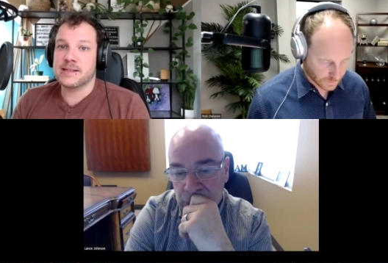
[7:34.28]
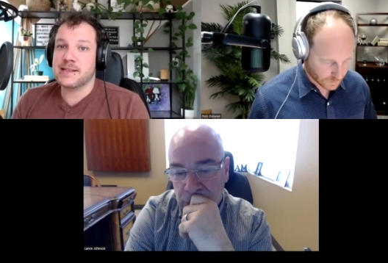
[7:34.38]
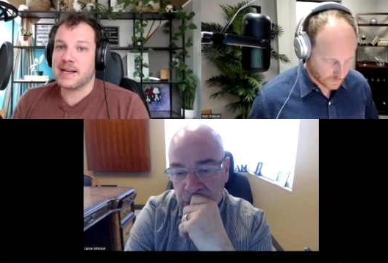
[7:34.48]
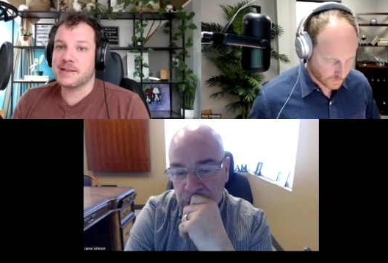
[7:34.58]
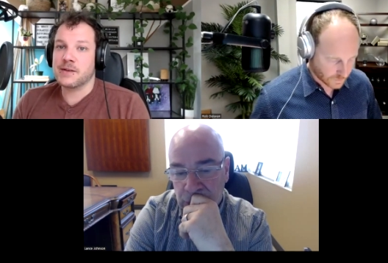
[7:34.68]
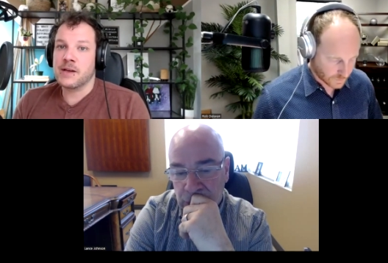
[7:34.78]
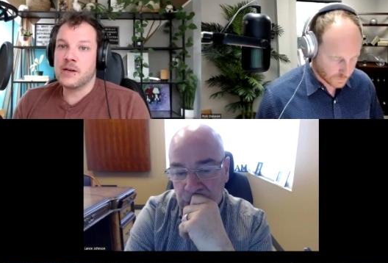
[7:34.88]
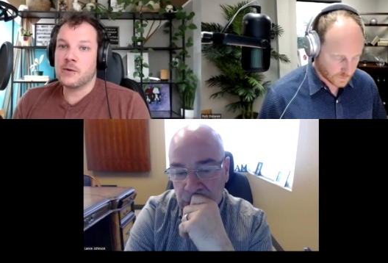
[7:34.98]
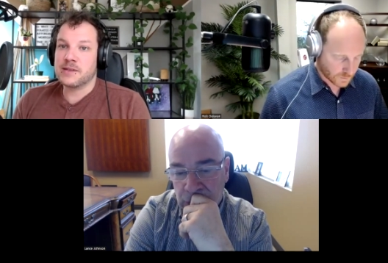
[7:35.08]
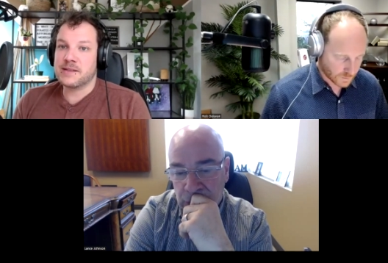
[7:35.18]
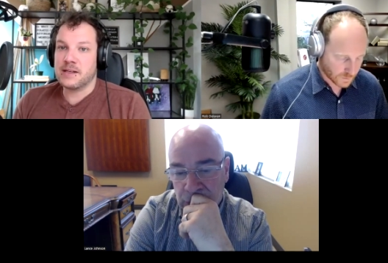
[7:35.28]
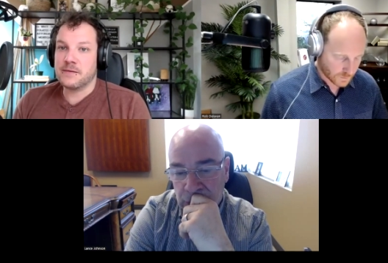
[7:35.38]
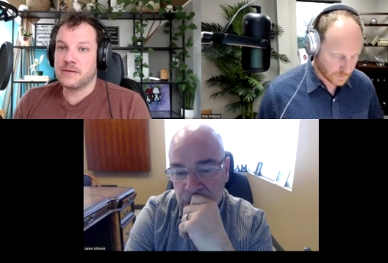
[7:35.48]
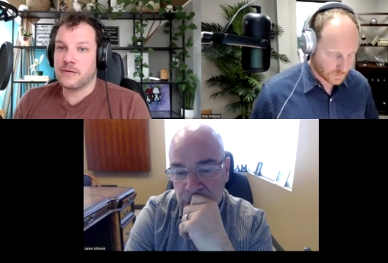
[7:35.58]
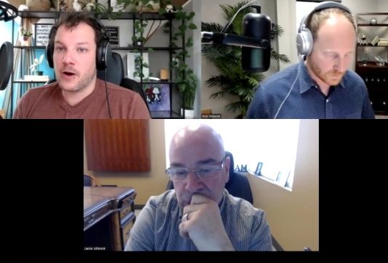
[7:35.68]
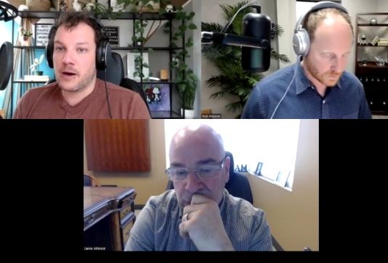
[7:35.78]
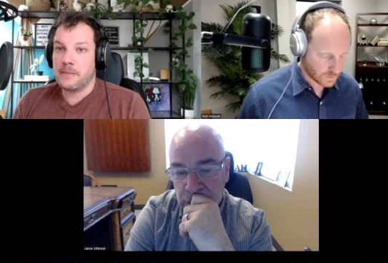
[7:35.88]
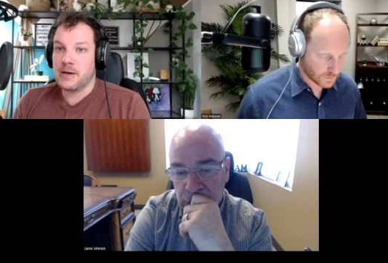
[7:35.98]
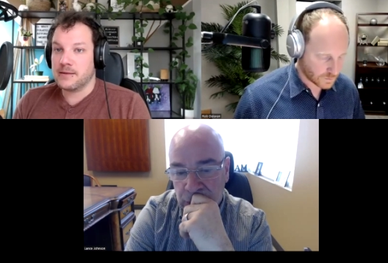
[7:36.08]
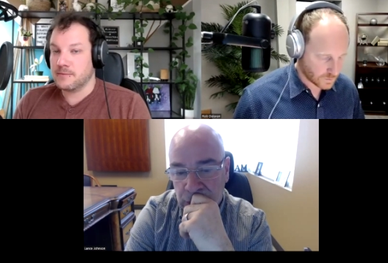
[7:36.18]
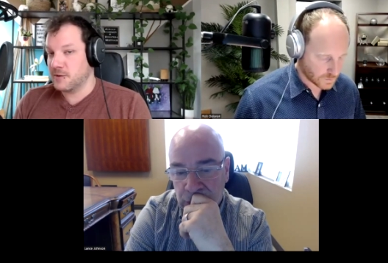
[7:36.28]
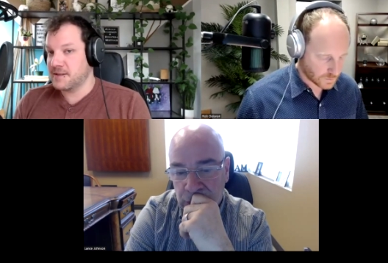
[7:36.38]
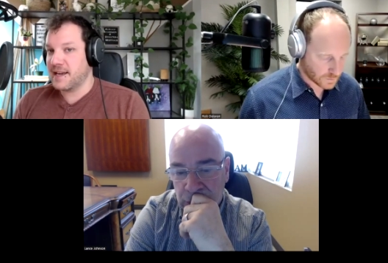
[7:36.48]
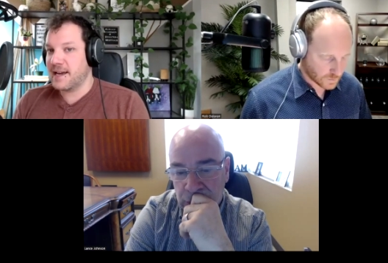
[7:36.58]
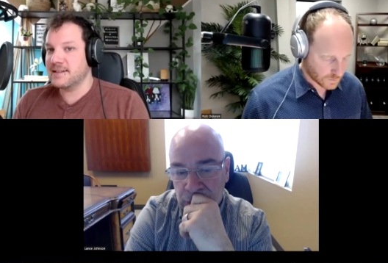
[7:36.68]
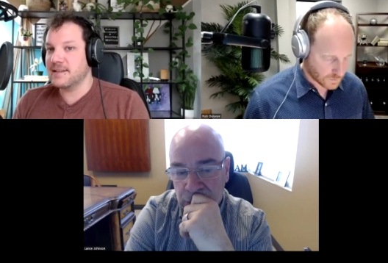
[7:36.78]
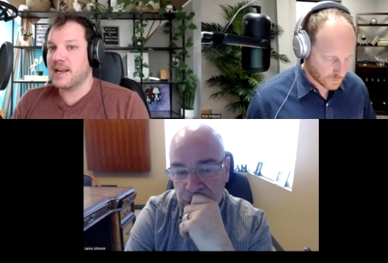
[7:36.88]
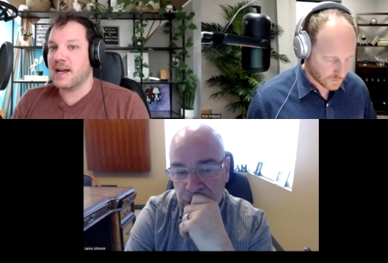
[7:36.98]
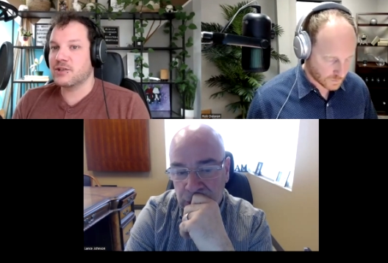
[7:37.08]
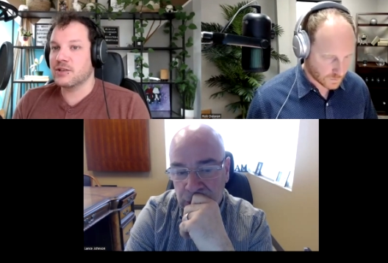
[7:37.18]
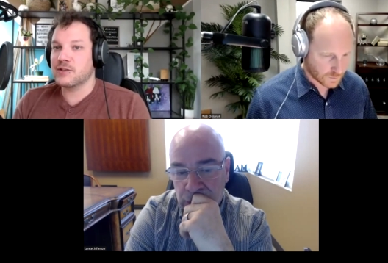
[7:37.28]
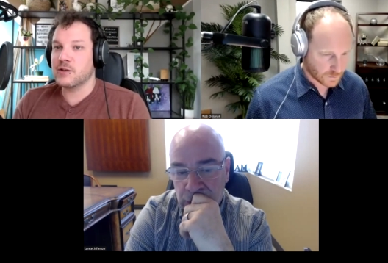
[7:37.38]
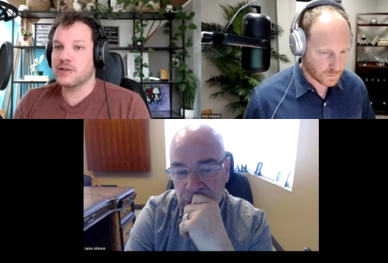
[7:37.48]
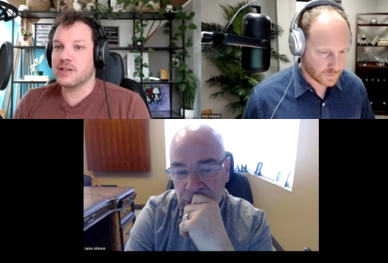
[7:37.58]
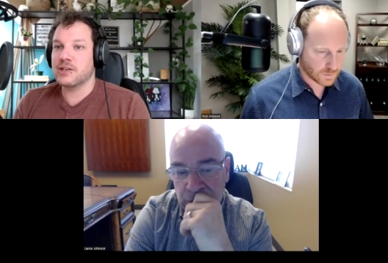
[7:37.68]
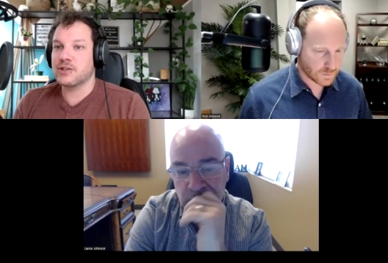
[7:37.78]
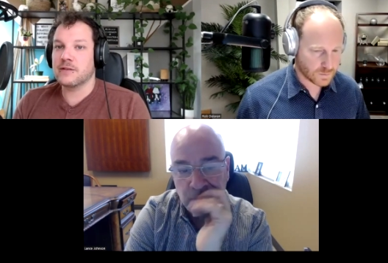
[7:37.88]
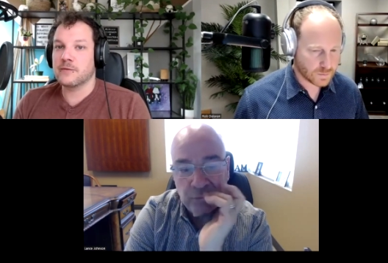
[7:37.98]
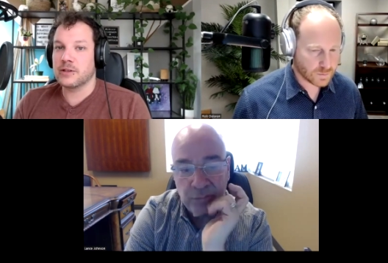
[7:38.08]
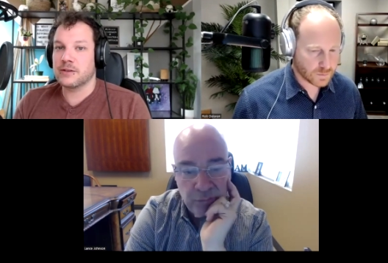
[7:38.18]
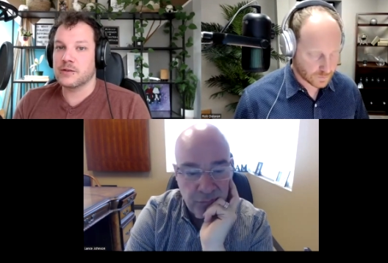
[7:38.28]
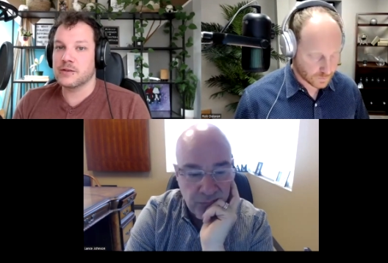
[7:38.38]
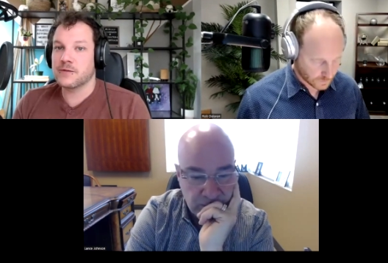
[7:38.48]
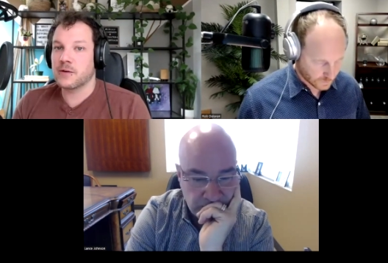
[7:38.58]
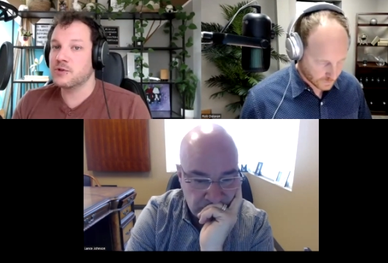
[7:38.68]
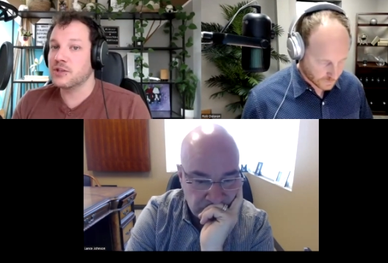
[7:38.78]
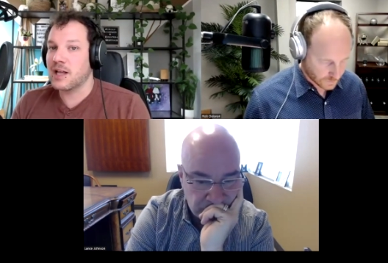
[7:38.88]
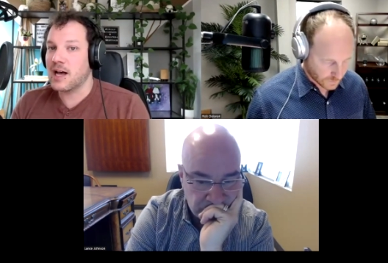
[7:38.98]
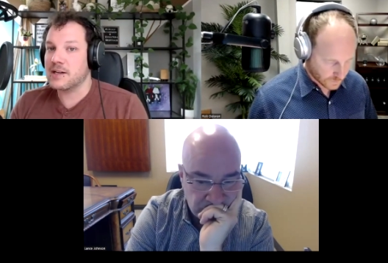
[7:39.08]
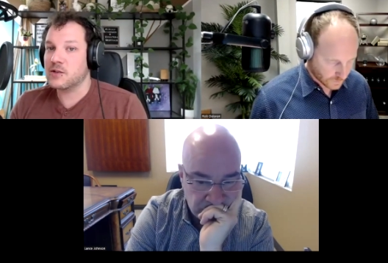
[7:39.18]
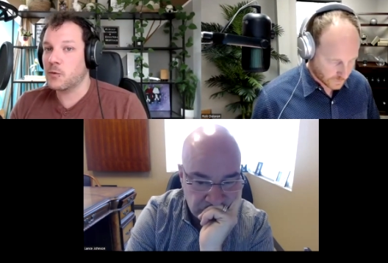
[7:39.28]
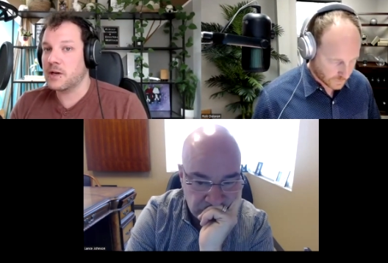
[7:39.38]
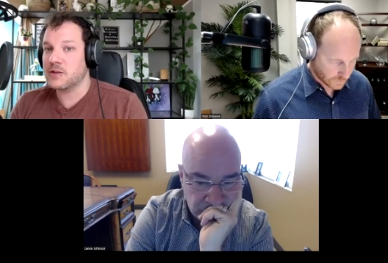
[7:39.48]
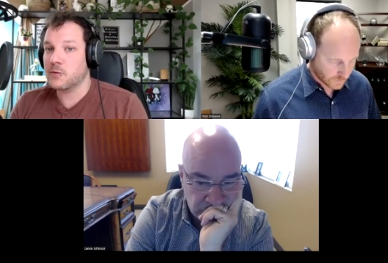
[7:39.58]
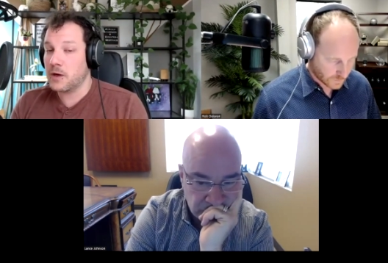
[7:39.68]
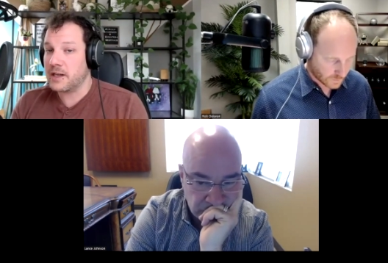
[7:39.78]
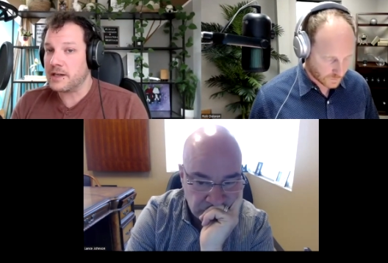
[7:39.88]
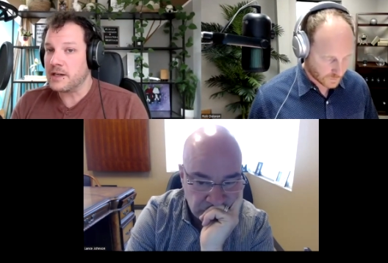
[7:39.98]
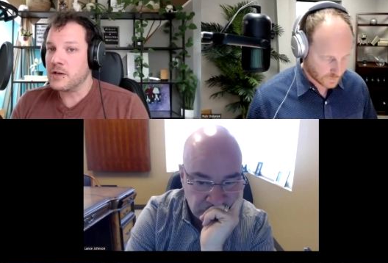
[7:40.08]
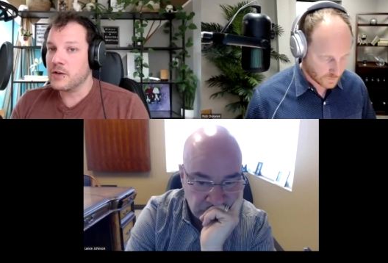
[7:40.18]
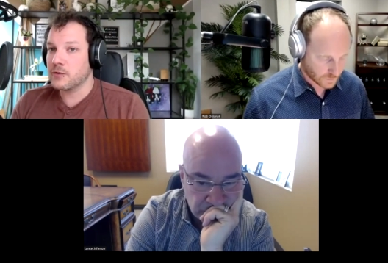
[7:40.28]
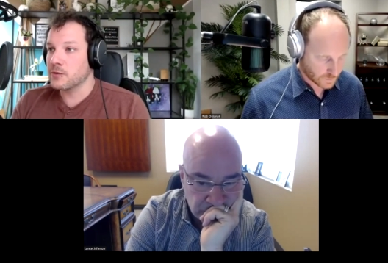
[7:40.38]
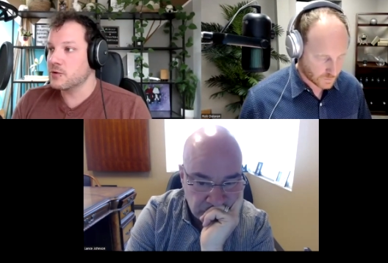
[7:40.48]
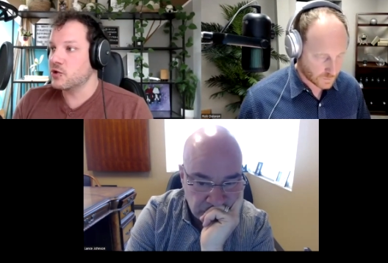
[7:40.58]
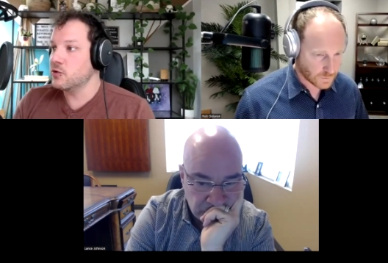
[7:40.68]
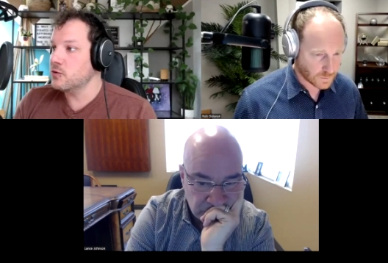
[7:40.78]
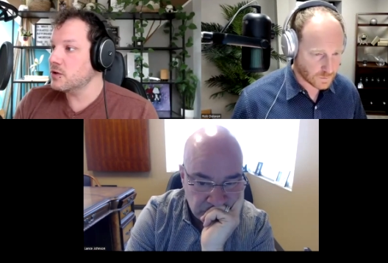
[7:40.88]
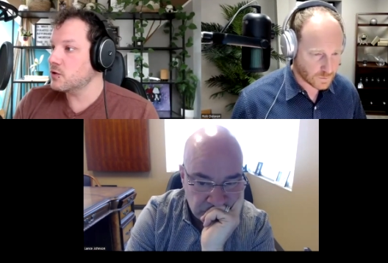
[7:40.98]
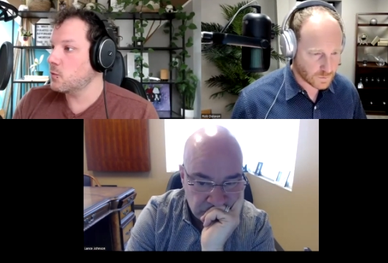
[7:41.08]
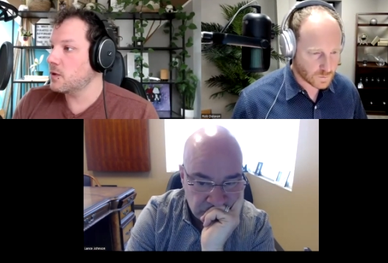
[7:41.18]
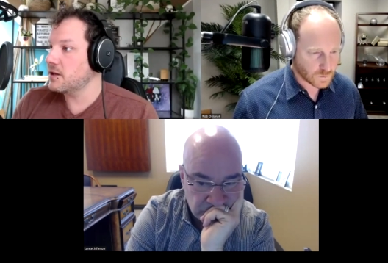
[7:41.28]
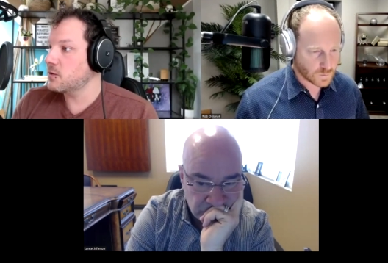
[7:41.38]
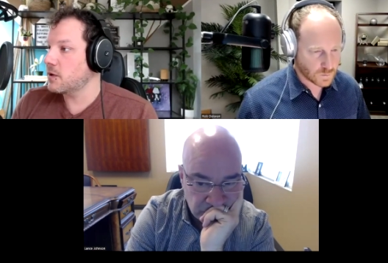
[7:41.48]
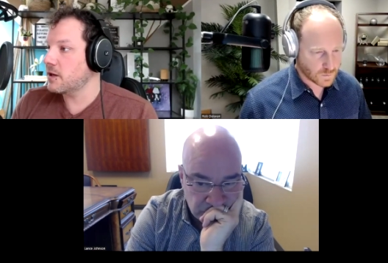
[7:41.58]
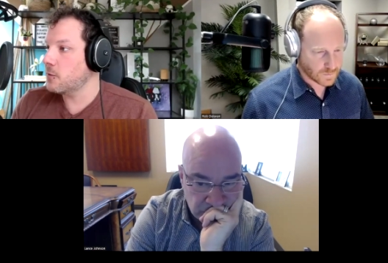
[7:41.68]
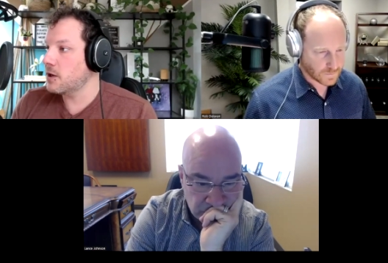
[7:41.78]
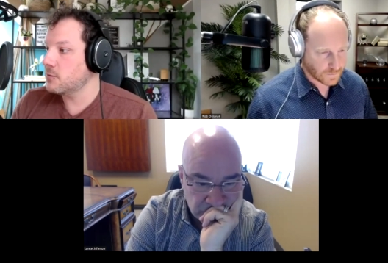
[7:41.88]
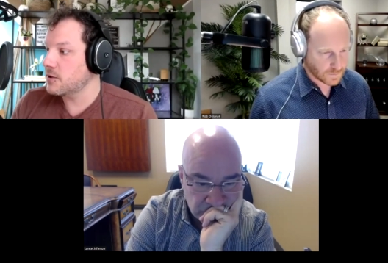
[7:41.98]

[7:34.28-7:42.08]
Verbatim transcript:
Speaker 1: stats received from, once again, the National Association of Realtors from July twenty twenty through June twenty twenty-one.